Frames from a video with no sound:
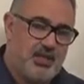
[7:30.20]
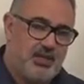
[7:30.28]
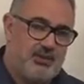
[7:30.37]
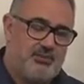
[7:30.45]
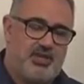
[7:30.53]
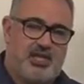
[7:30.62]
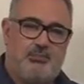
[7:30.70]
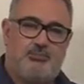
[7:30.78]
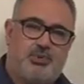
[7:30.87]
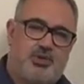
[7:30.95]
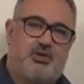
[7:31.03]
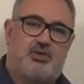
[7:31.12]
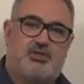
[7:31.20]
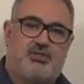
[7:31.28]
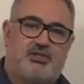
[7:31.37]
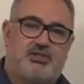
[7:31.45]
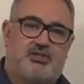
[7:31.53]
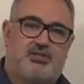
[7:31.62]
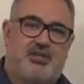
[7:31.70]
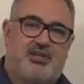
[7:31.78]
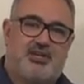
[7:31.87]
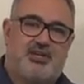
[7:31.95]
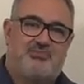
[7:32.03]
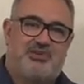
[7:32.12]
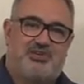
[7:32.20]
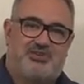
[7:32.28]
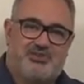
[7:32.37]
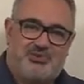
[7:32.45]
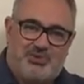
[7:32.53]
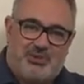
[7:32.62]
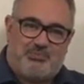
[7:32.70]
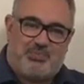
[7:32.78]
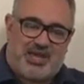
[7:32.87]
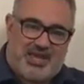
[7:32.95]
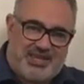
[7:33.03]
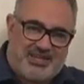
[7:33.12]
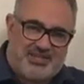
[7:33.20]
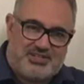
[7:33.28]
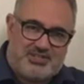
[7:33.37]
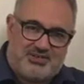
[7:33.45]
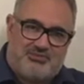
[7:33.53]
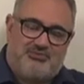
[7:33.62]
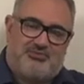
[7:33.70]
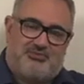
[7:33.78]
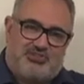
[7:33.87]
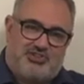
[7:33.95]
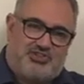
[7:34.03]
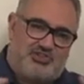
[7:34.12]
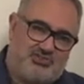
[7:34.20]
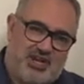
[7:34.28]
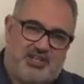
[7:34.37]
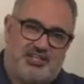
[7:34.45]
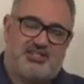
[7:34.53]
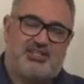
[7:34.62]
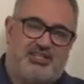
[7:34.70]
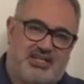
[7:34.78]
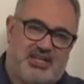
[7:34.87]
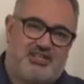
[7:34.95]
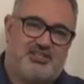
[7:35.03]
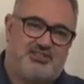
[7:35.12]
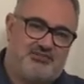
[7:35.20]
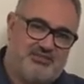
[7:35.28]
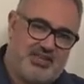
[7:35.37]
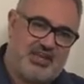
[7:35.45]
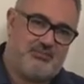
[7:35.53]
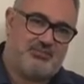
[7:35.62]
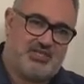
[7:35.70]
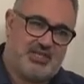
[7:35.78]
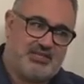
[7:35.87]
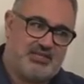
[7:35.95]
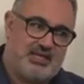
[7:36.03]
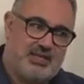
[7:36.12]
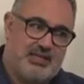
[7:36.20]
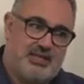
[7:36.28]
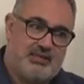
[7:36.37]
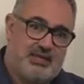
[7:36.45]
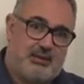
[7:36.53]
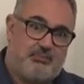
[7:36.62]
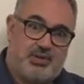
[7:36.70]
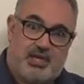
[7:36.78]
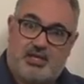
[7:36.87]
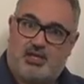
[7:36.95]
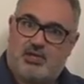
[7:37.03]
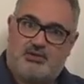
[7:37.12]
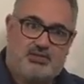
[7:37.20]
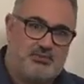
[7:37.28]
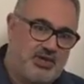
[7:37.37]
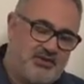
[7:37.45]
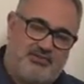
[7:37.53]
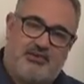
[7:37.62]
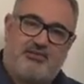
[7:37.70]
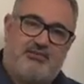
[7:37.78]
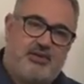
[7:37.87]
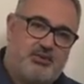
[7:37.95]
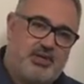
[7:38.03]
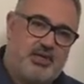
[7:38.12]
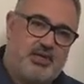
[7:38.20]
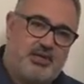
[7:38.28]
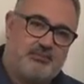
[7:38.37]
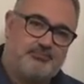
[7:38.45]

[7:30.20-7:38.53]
And when they burst, because all the pain has come from the stretch and the tension of the abscess, that pain goes away very, very quickly.